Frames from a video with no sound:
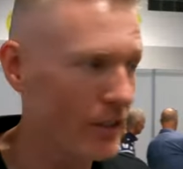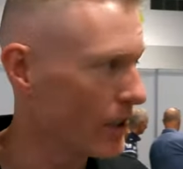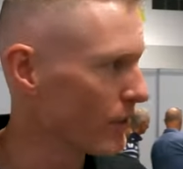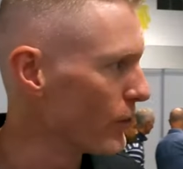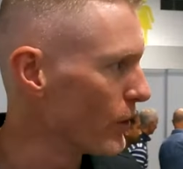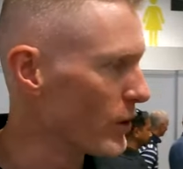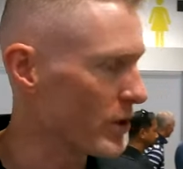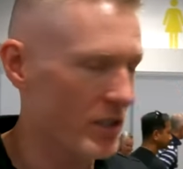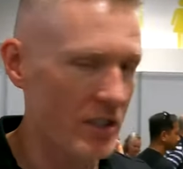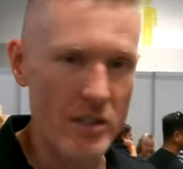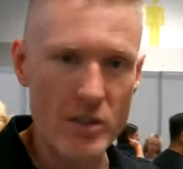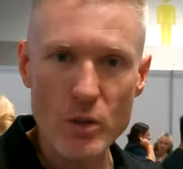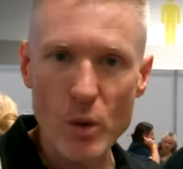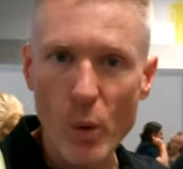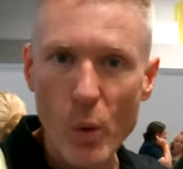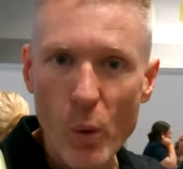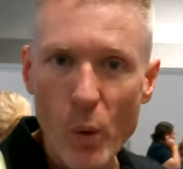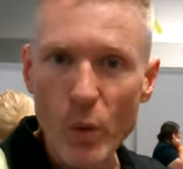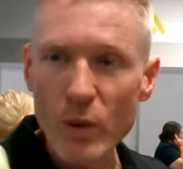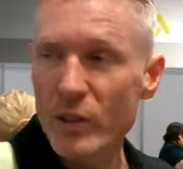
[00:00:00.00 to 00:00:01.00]
of conversions
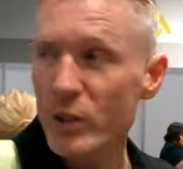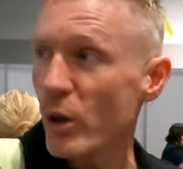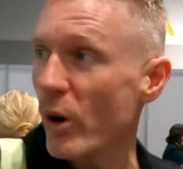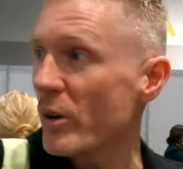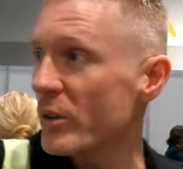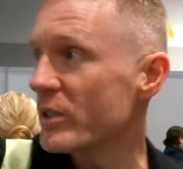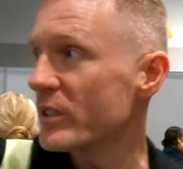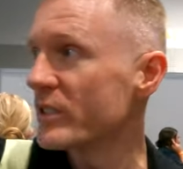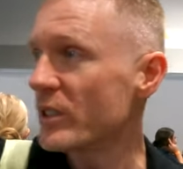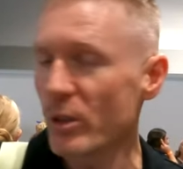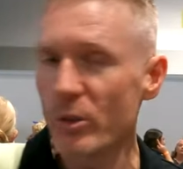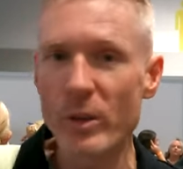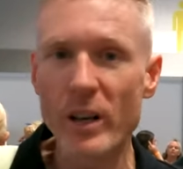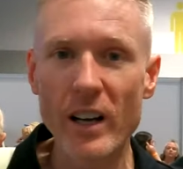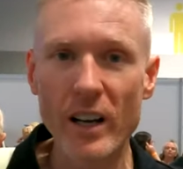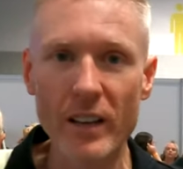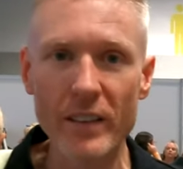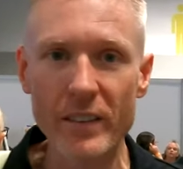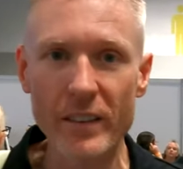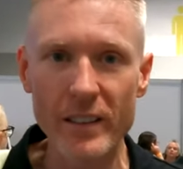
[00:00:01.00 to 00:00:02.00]
all dotted
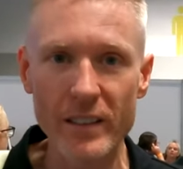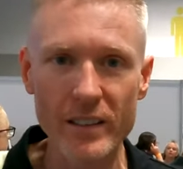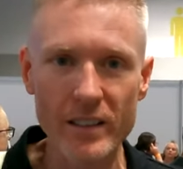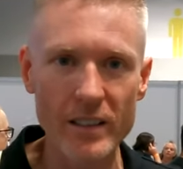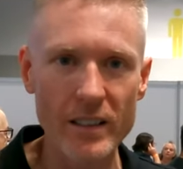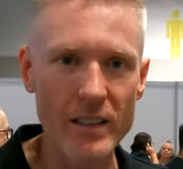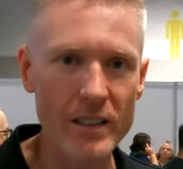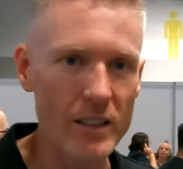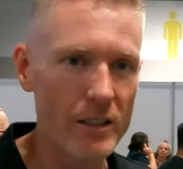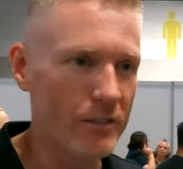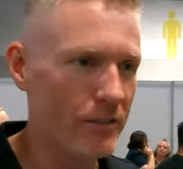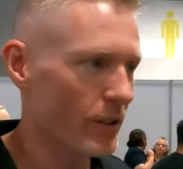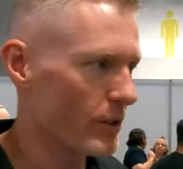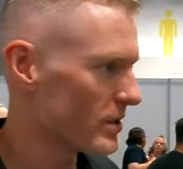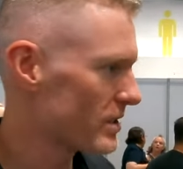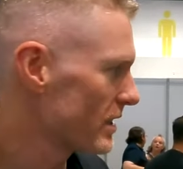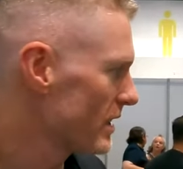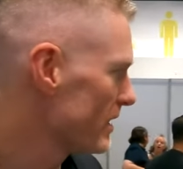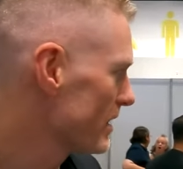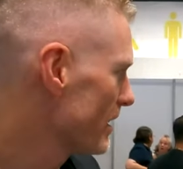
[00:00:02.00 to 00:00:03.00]
around the uh, info
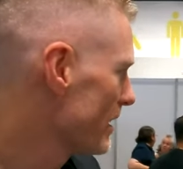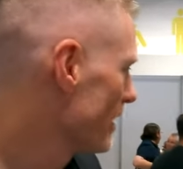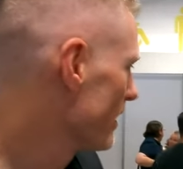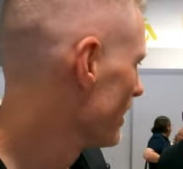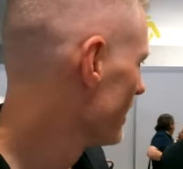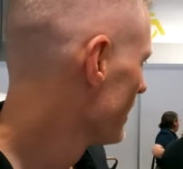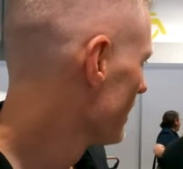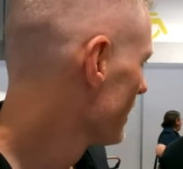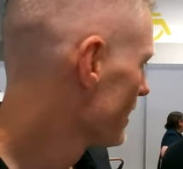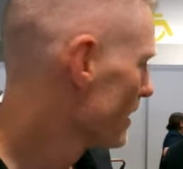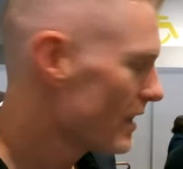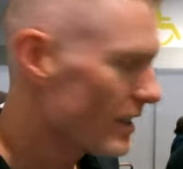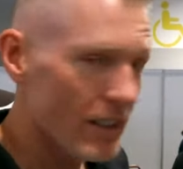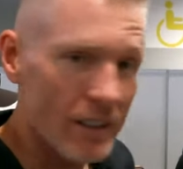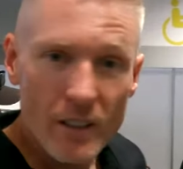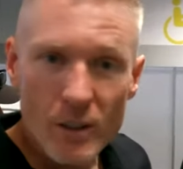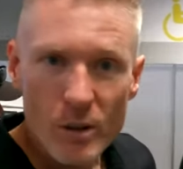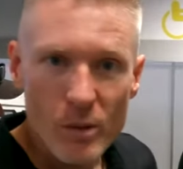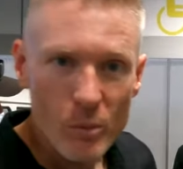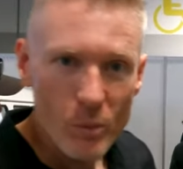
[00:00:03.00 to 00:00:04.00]
centre here.
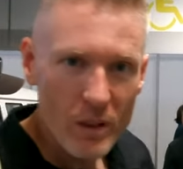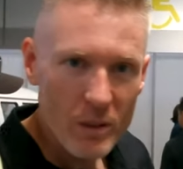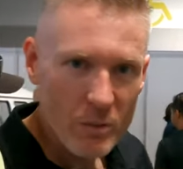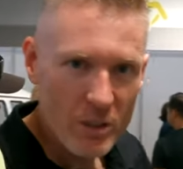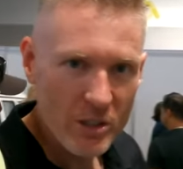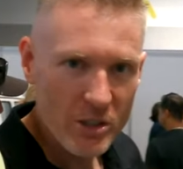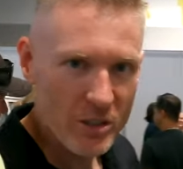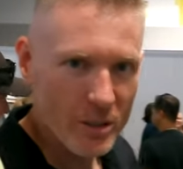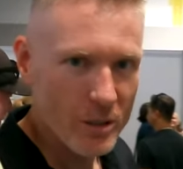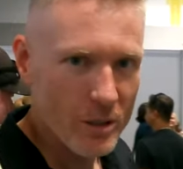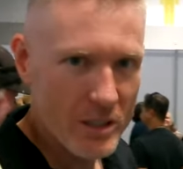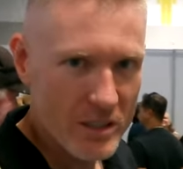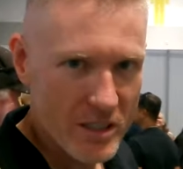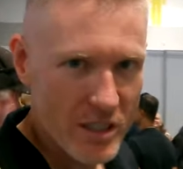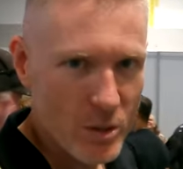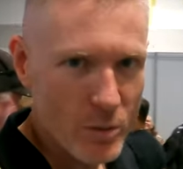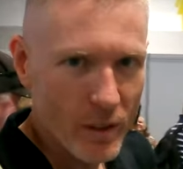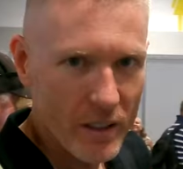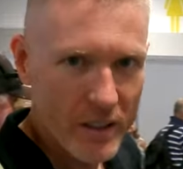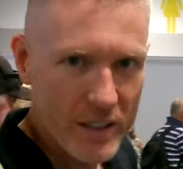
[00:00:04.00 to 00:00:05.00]
What I want to show you is
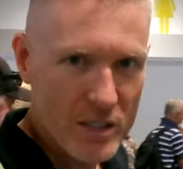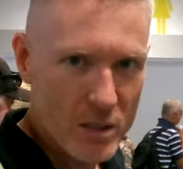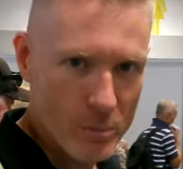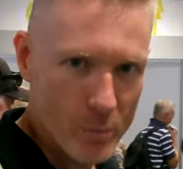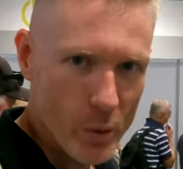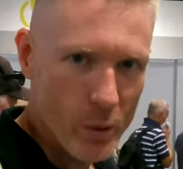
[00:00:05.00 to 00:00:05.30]
this one. It's a